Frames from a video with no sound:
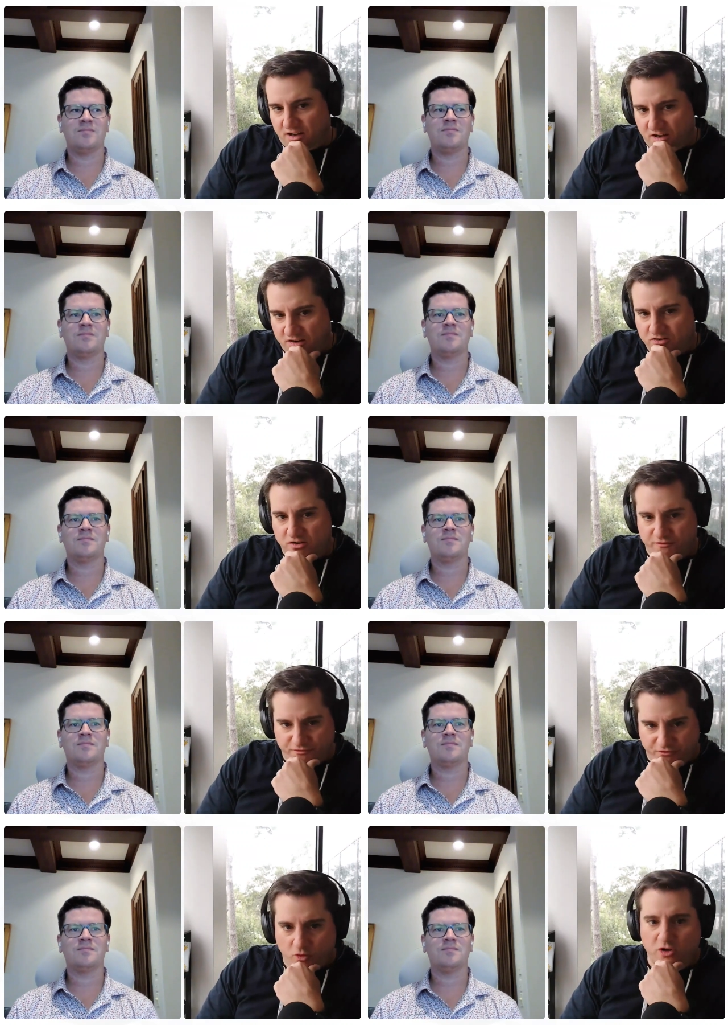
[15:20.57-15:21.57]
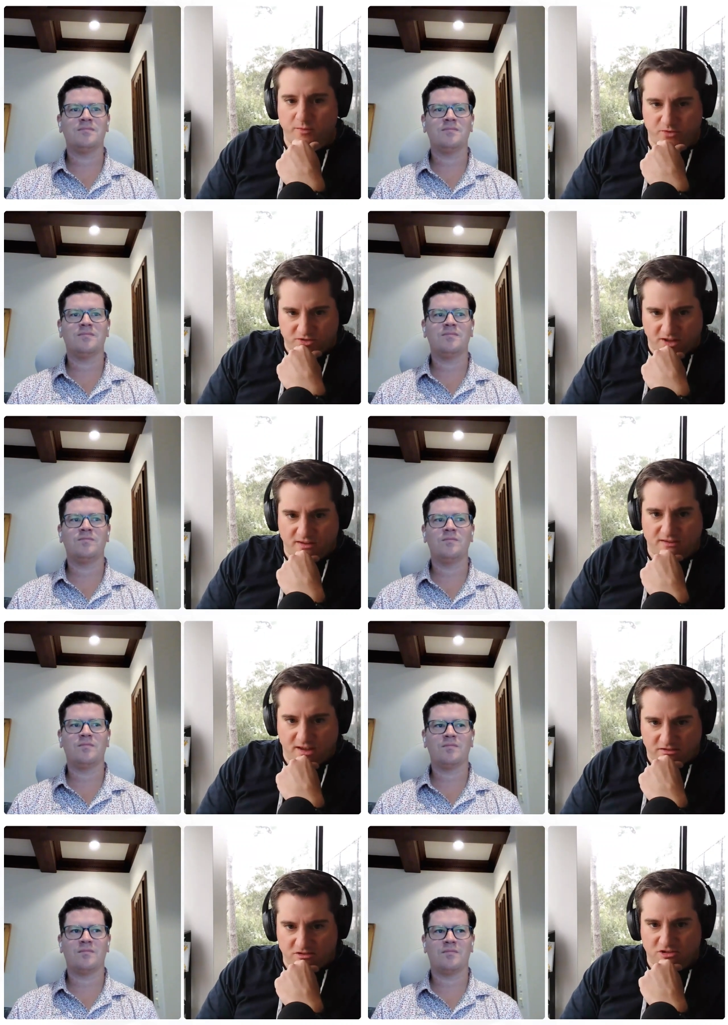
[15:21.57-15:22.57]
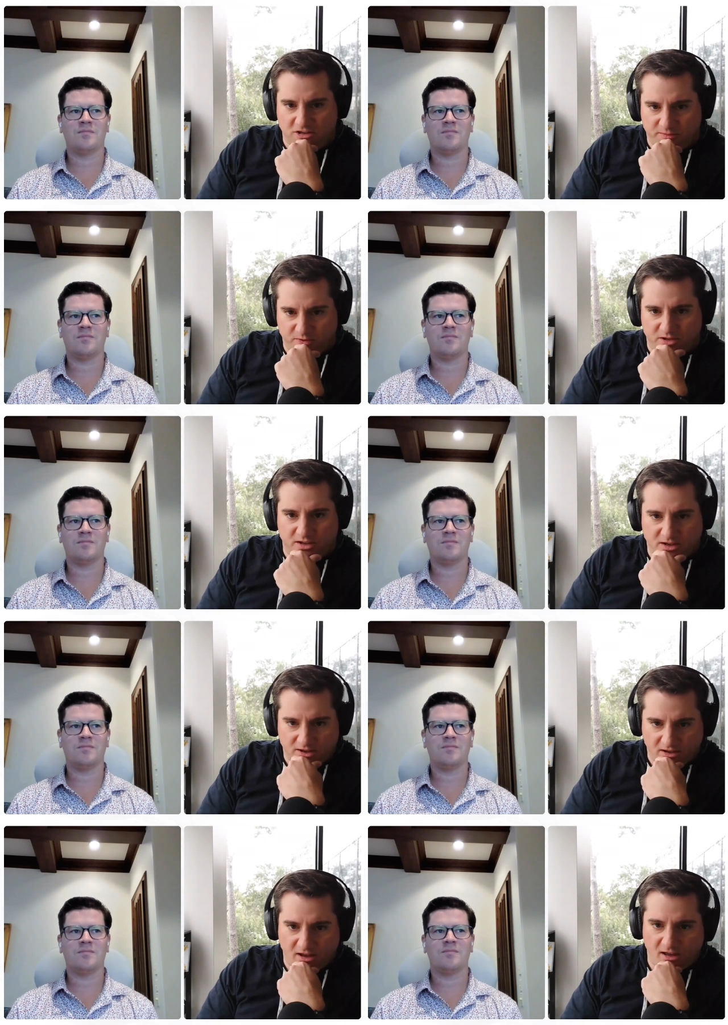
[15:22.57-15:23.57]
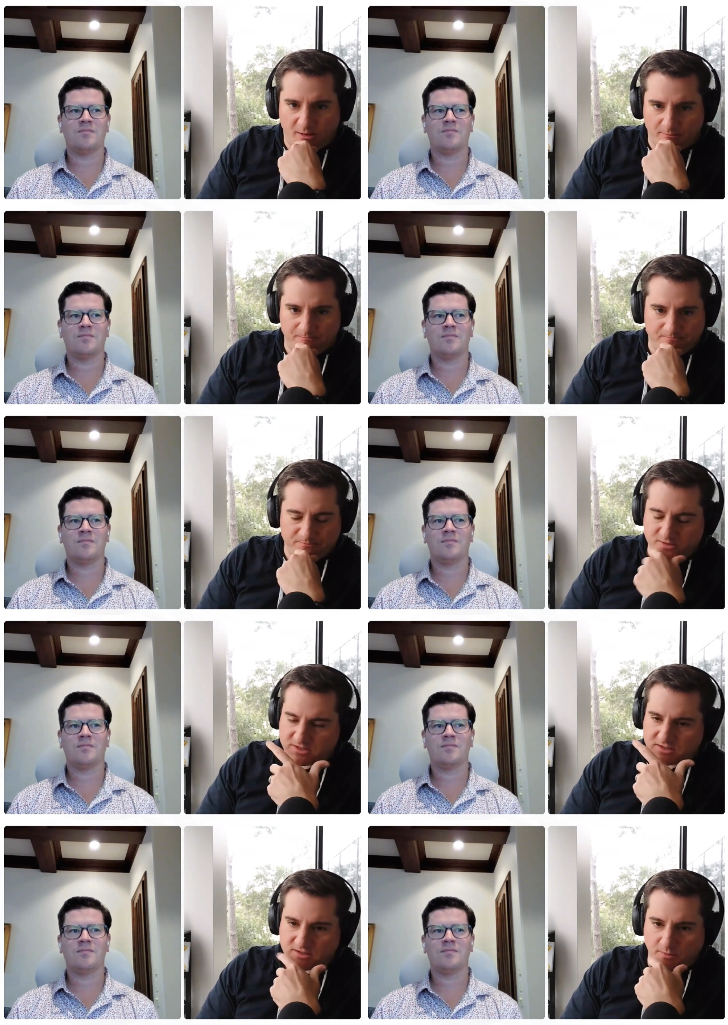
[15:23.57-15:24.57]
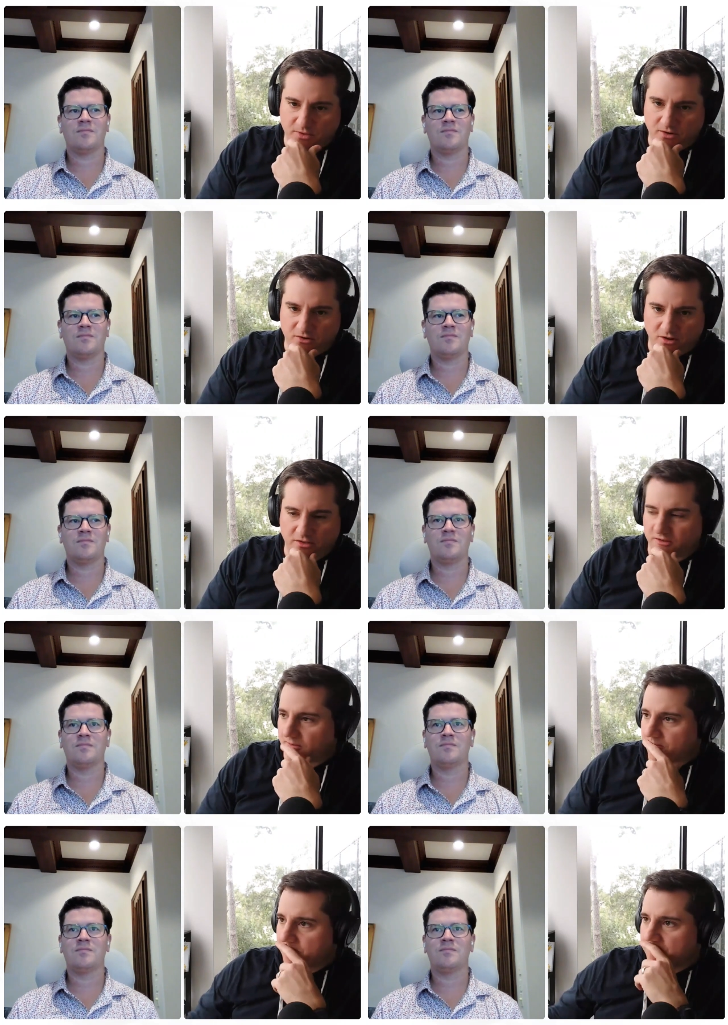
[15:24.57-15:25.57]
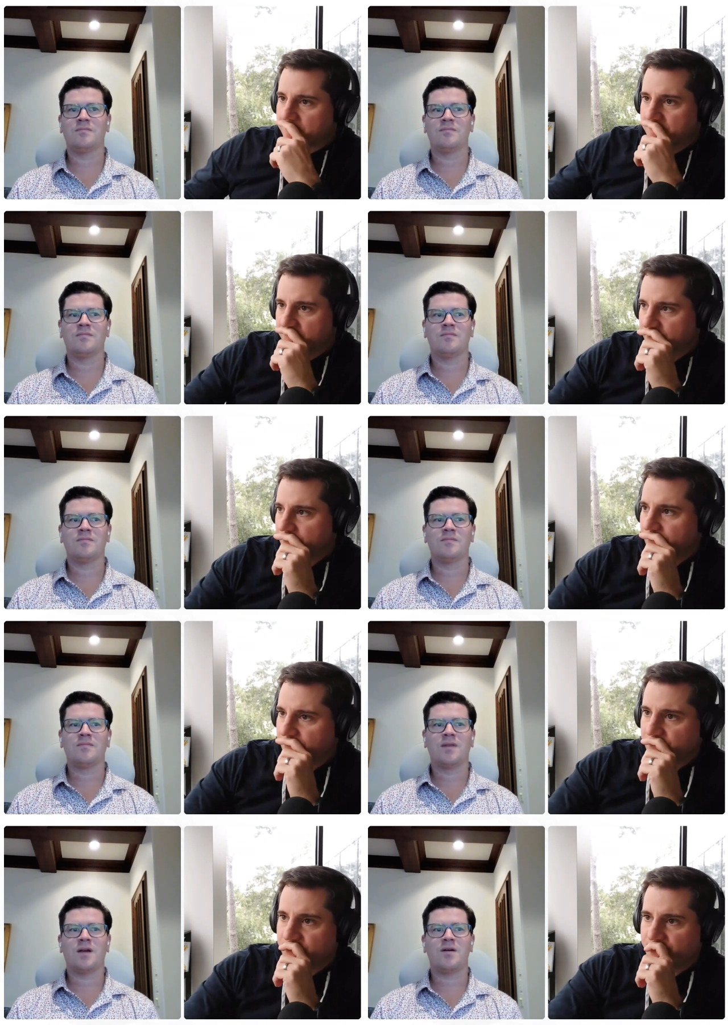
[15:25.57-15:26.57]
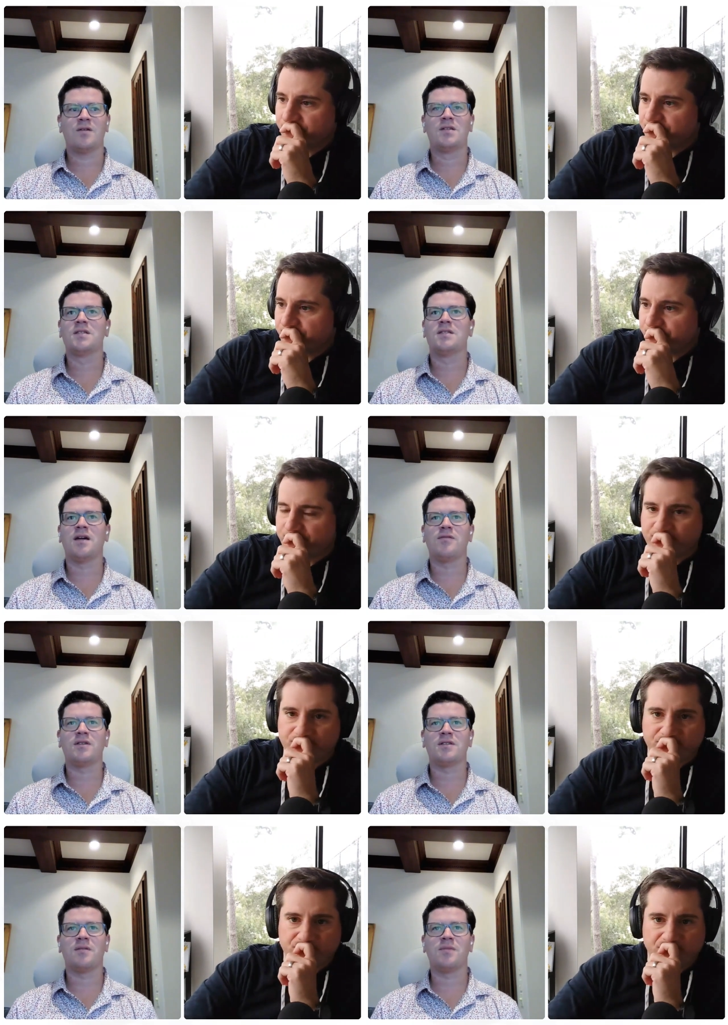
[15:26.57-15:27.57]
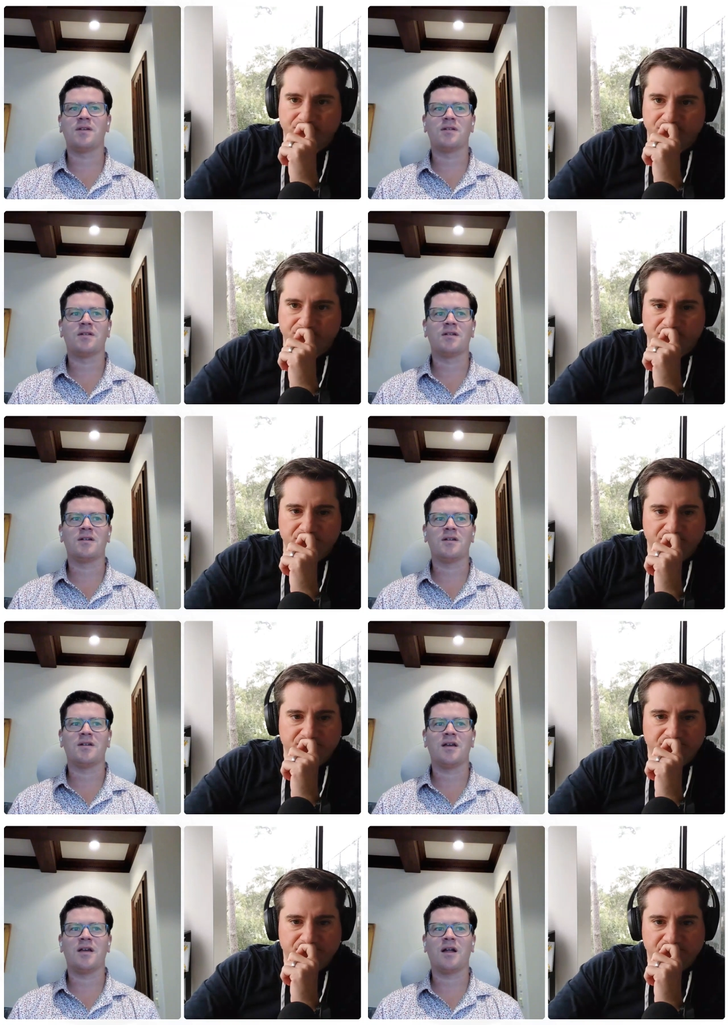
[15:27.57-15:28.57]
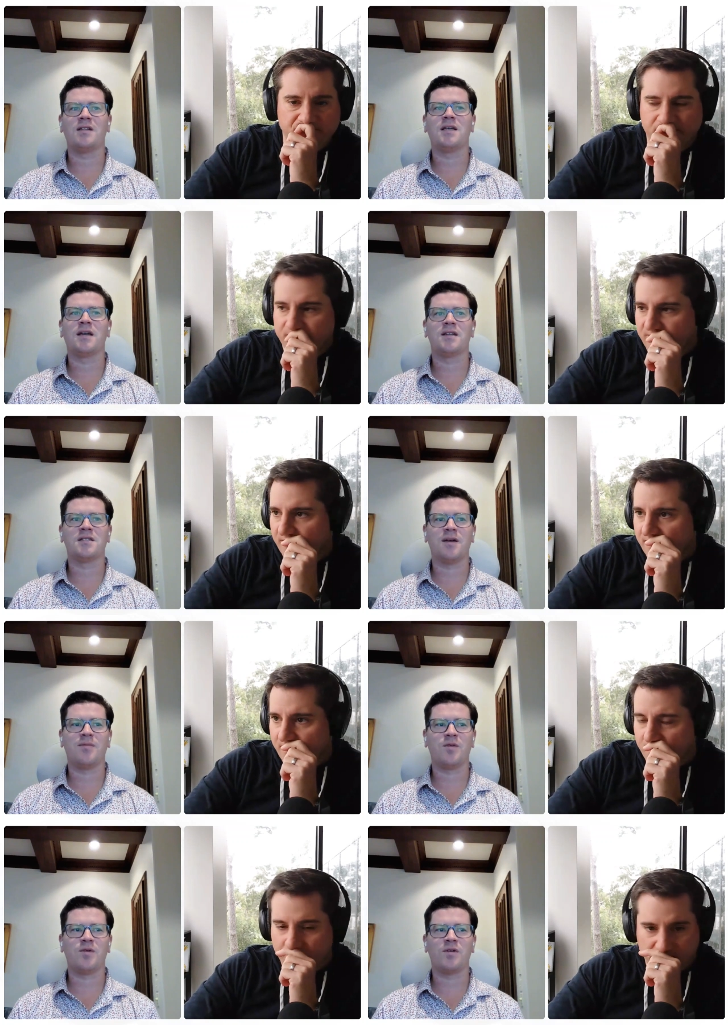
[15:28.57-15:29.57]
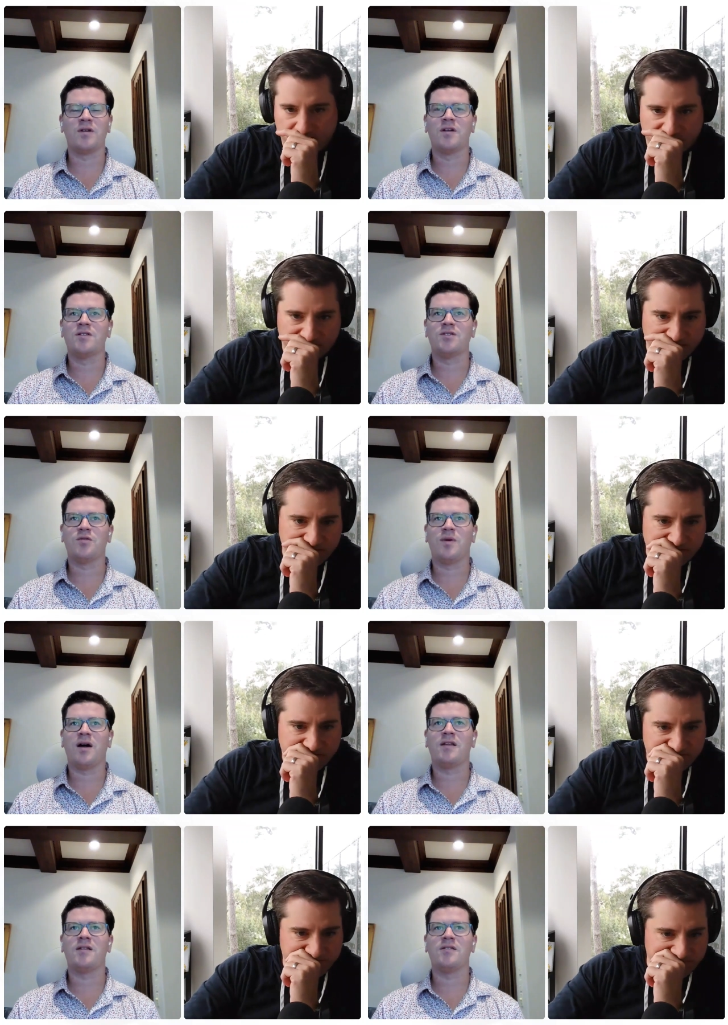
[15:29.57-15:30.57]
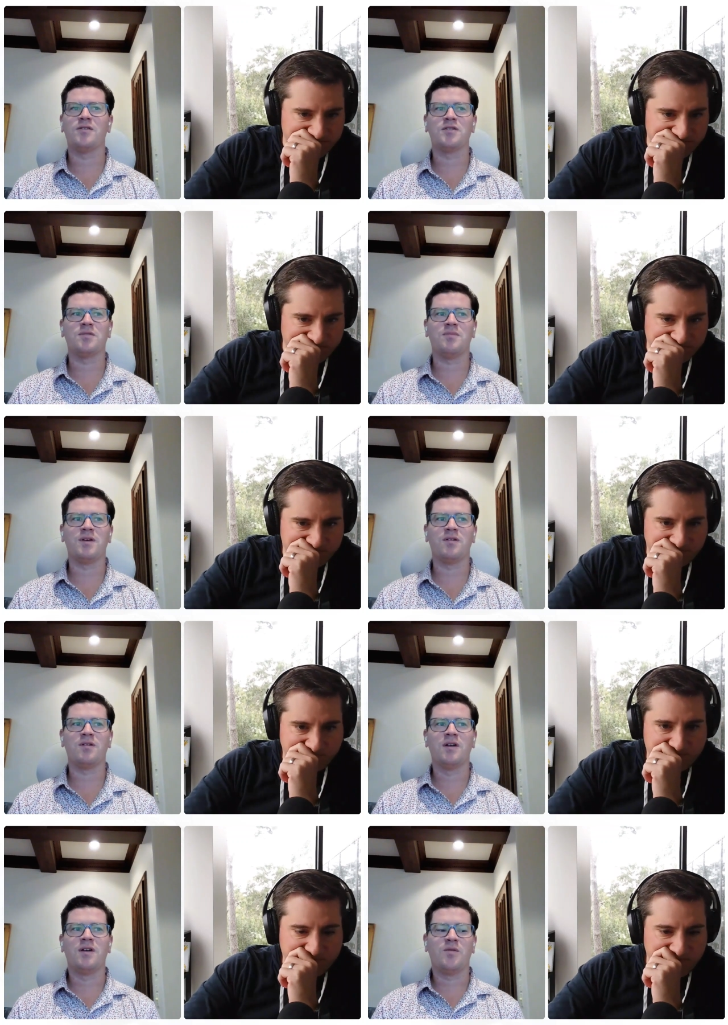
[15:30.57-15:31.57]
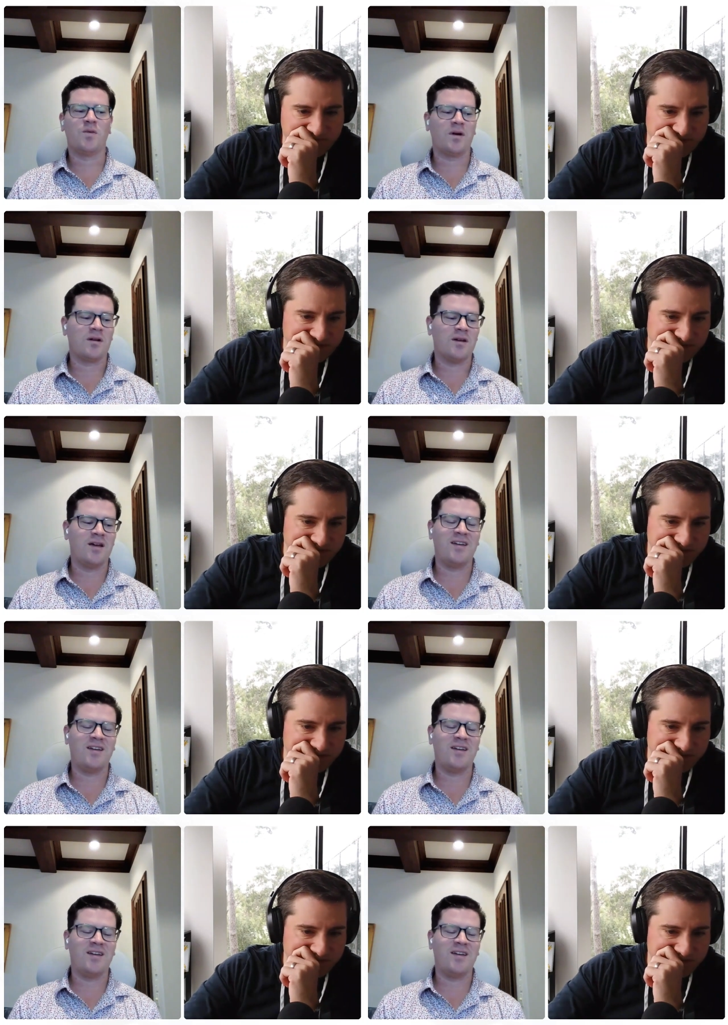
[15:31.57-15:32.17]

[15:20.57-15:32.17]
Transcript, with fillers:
Speaker 1: 140% debt to GDP. Um, is this something or nothing?
Speaker 2: Oh, this is definitely something. Uh, and I'd take it a step further. Joe Biden introduced a bill where